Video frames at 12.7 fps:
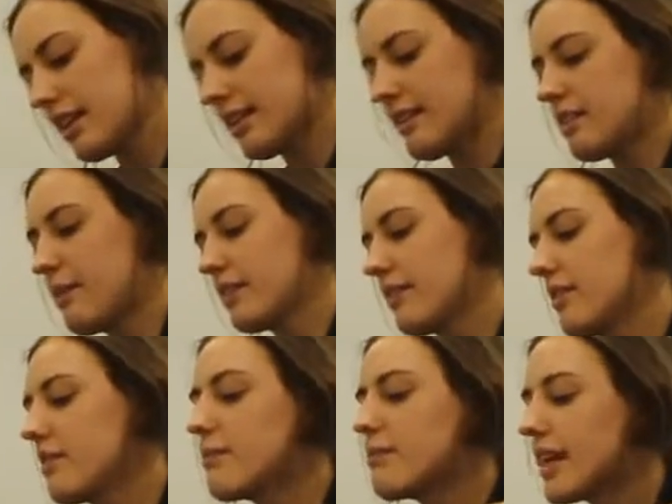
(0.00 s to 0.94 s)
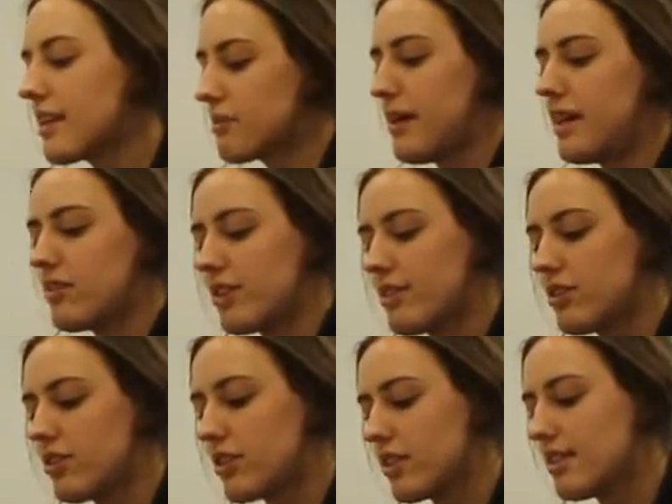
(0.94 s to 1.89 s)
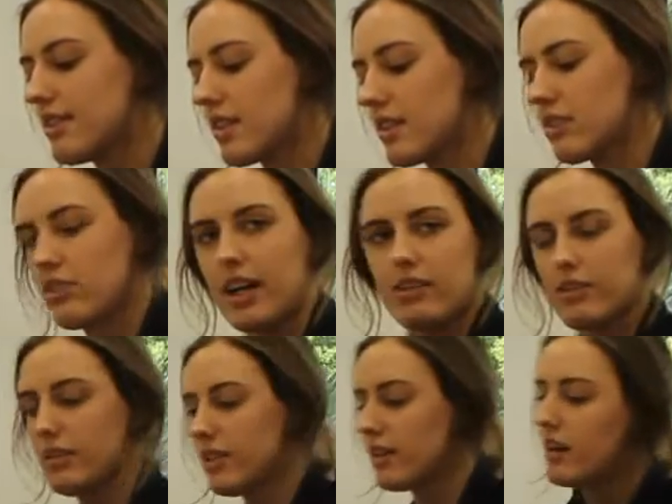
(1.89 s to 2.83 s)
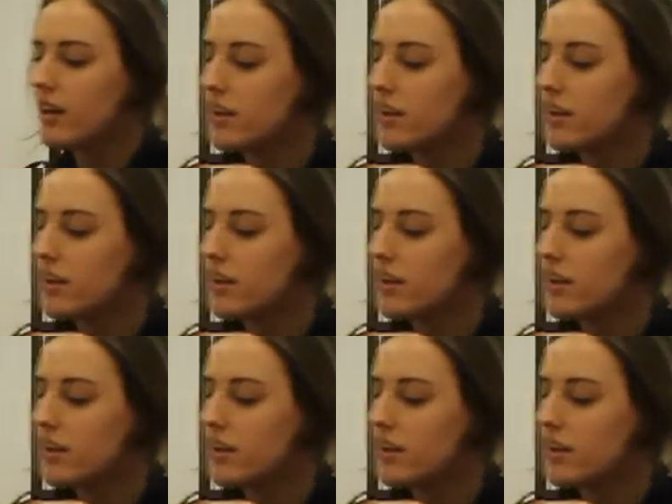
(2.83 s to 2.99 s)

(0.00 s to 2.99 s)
There's a button on each battery which you can see the charge on it.